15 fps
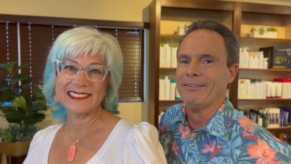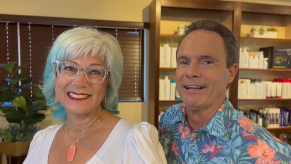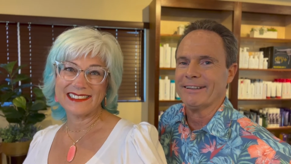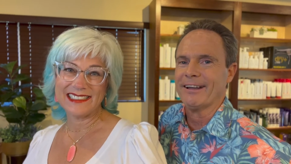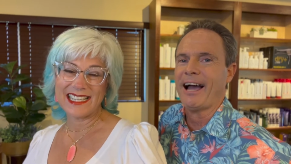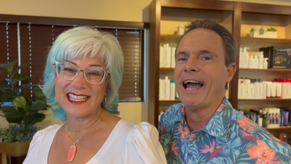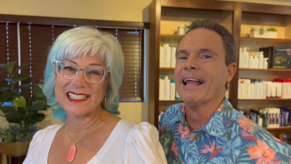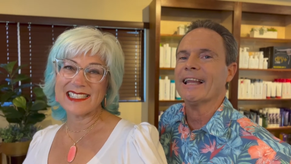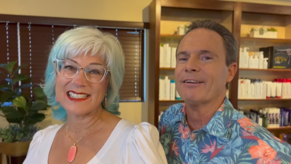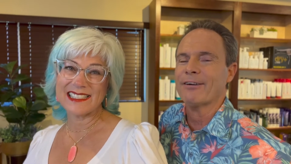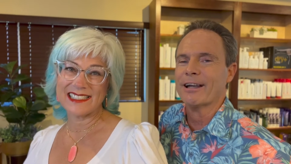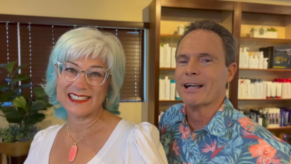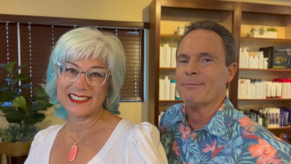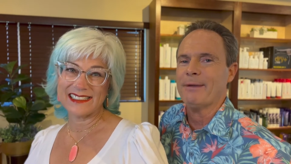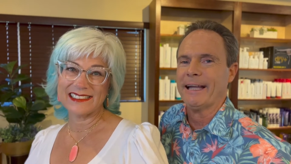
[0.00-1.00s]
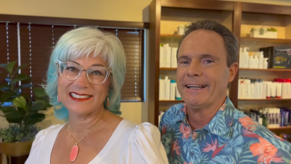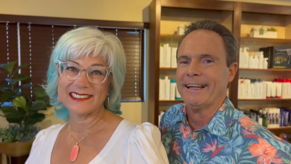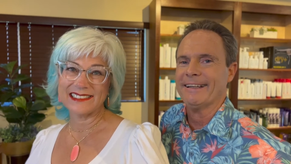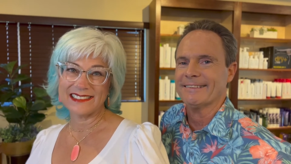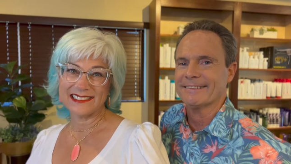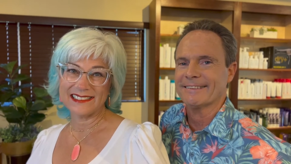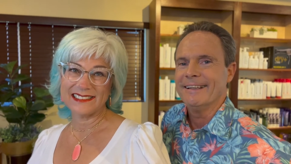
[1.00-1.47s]
Speaker 1: it. Yes. Highly recommend
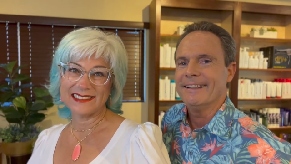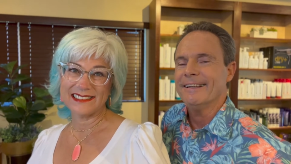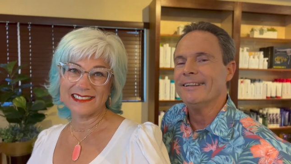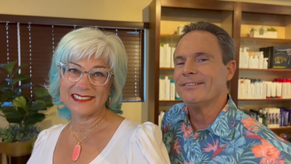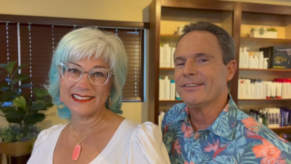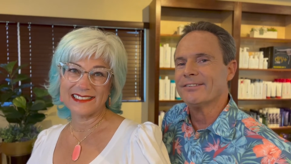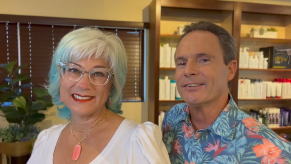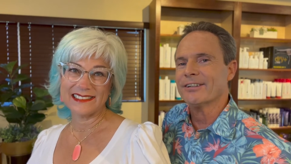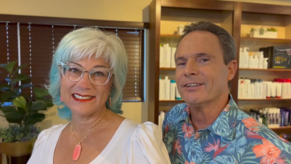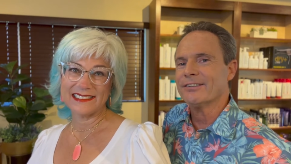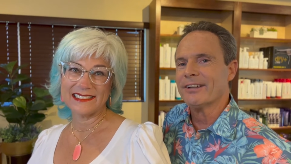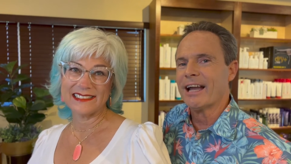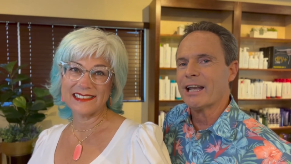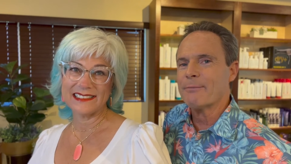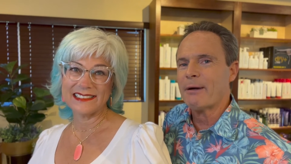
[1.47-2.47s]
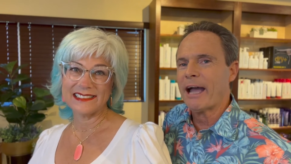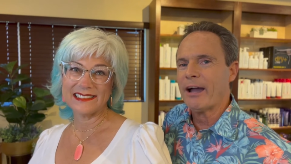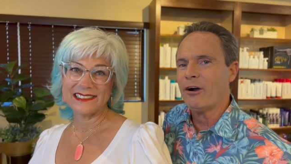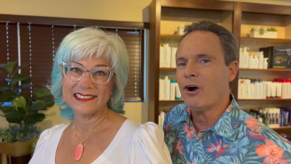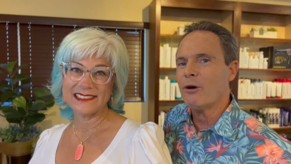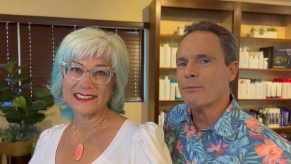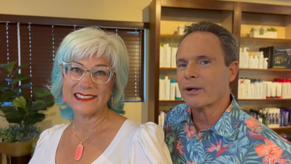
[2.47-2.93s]
it. Is this a good time to buy a
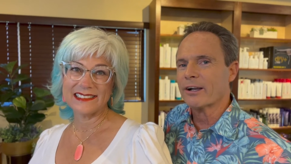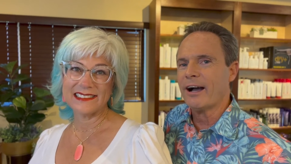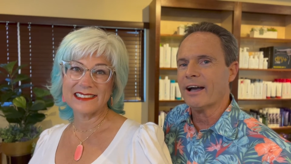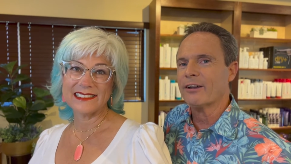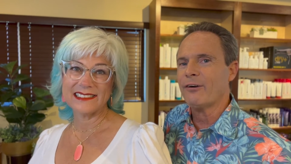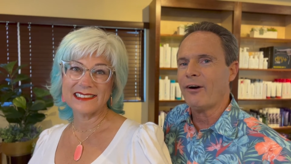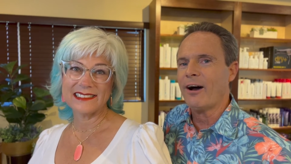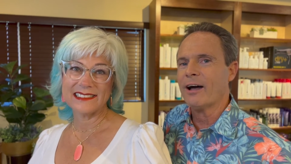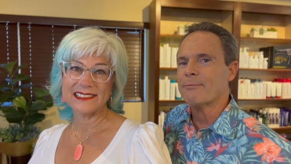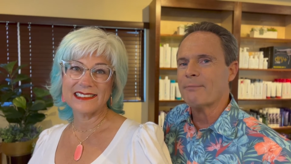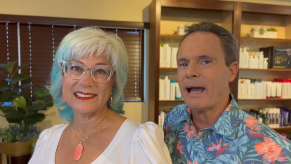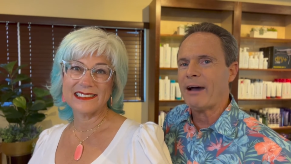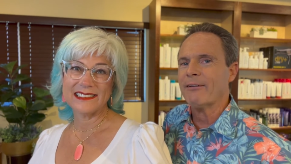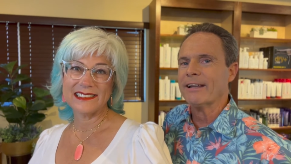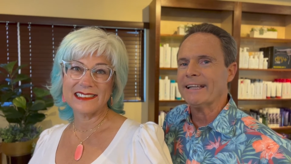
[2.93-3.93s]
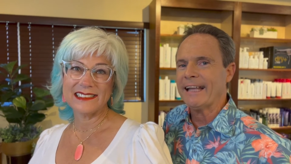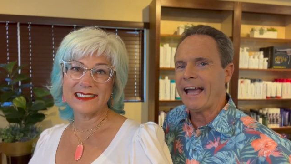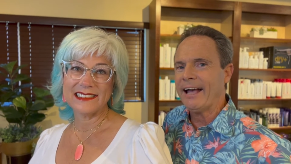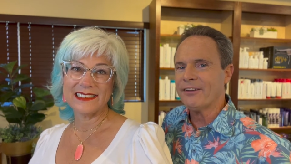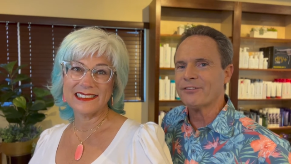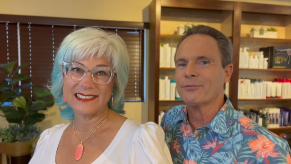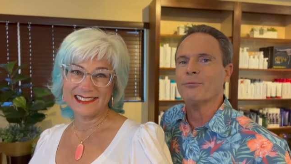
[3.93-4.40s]
home or condo on Maui?
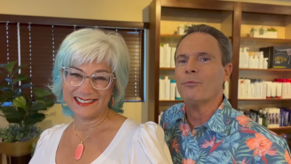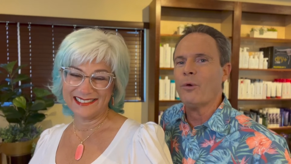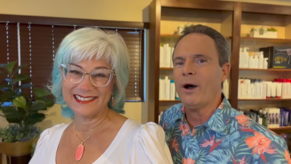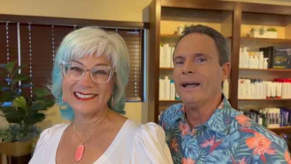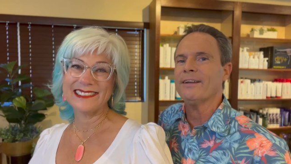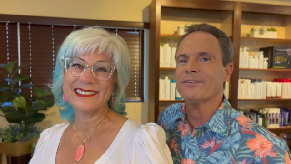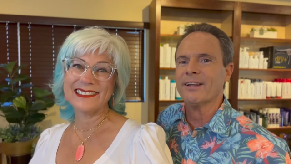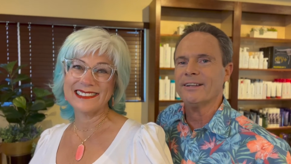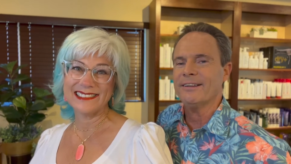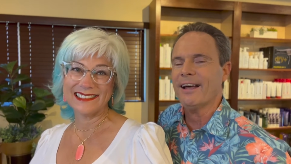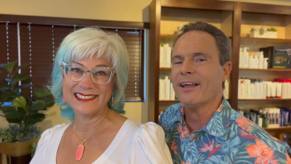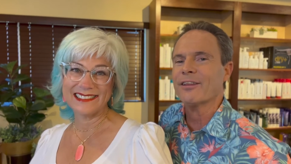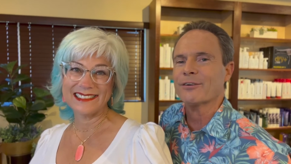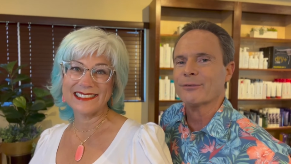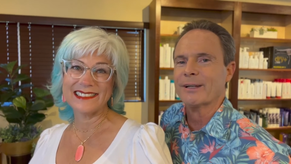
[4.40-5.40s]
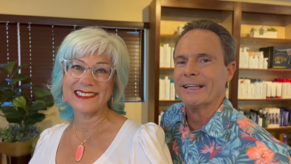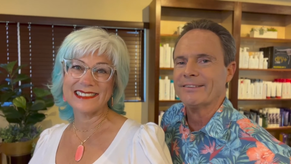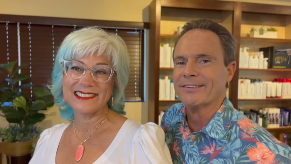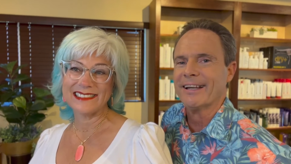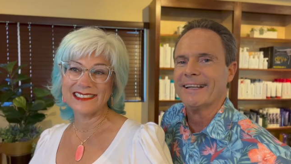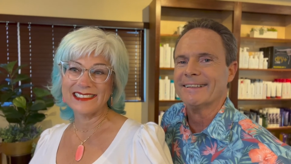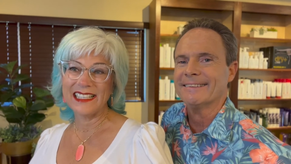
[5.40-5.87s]
Yes. What is another
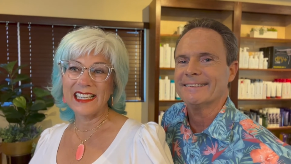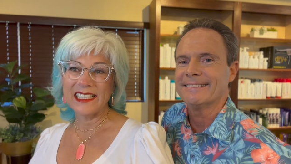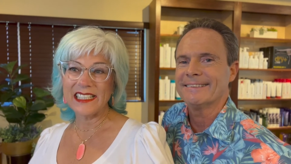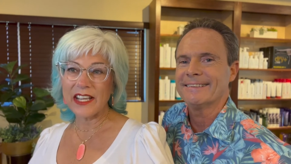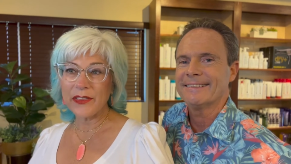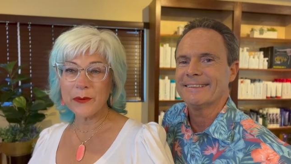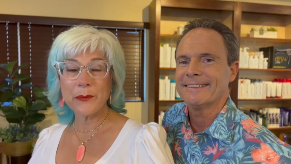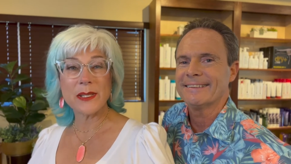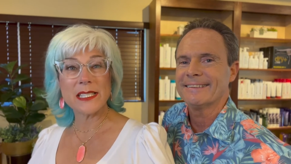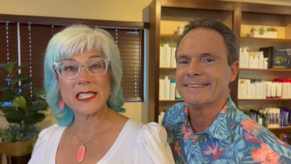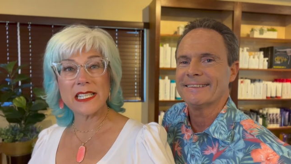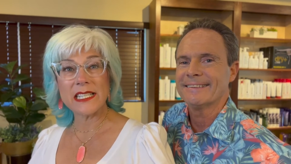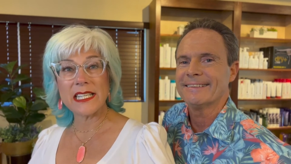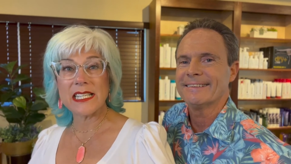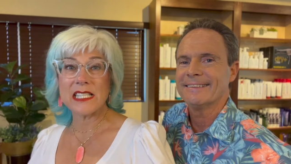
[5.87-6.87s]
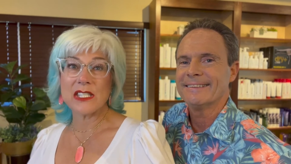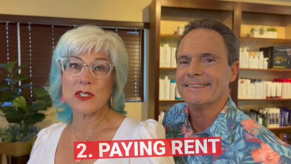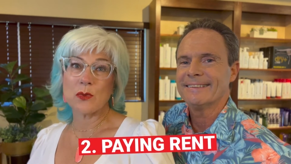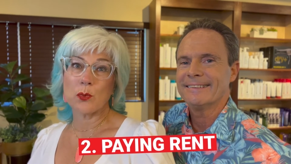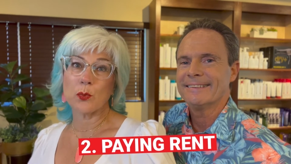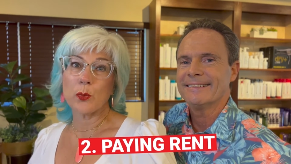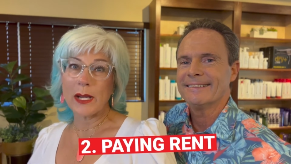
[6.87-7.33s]
reason?
Speaker 2: Another reason is
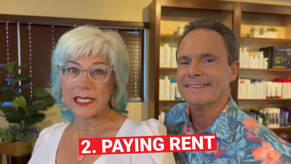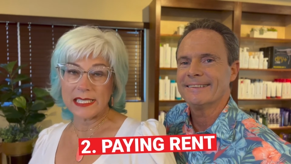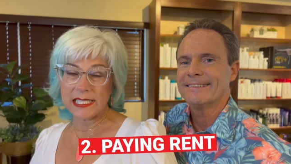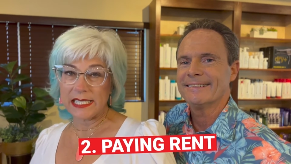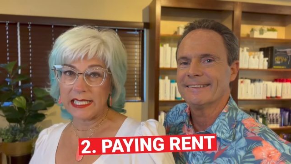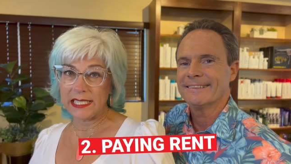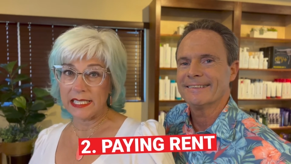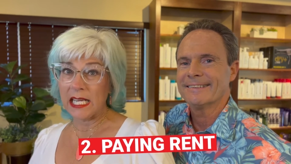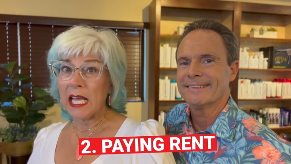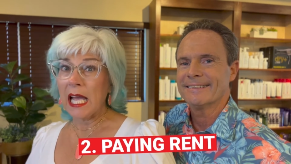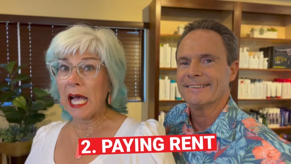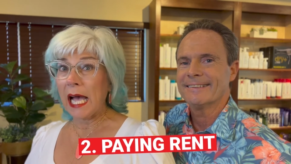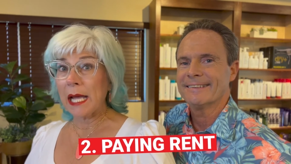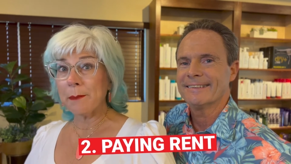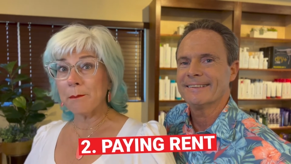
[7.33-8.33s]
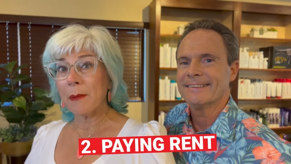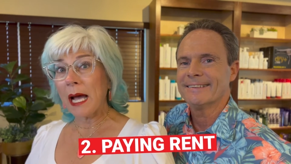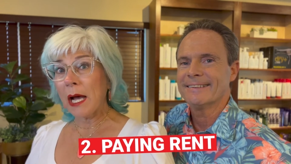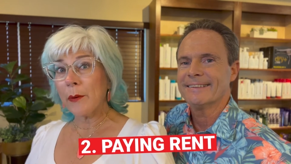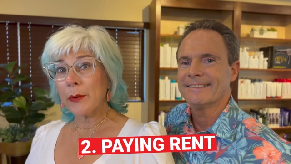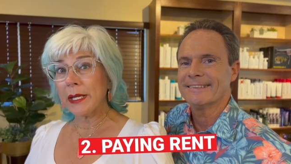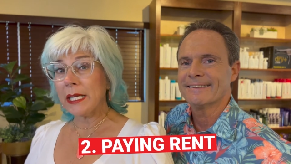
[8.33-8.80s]
renting. On
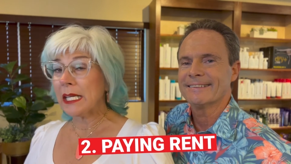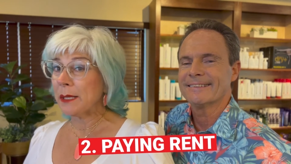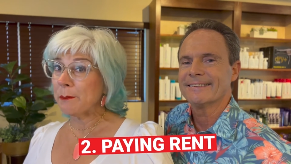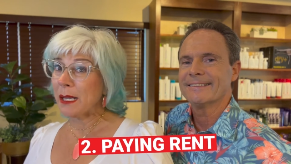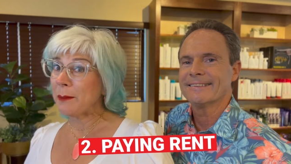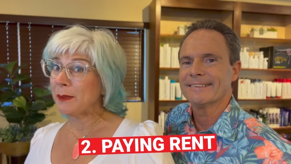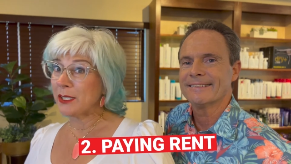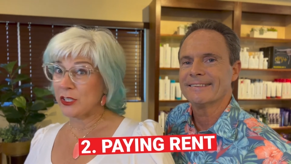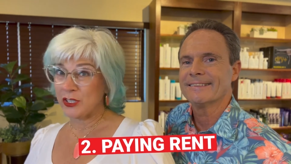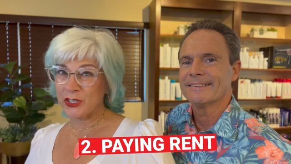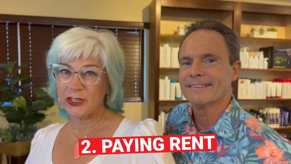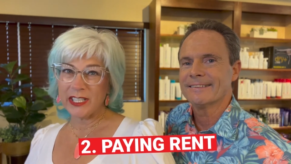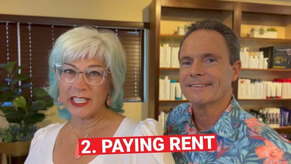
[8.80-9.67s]
Maui, and maybe in your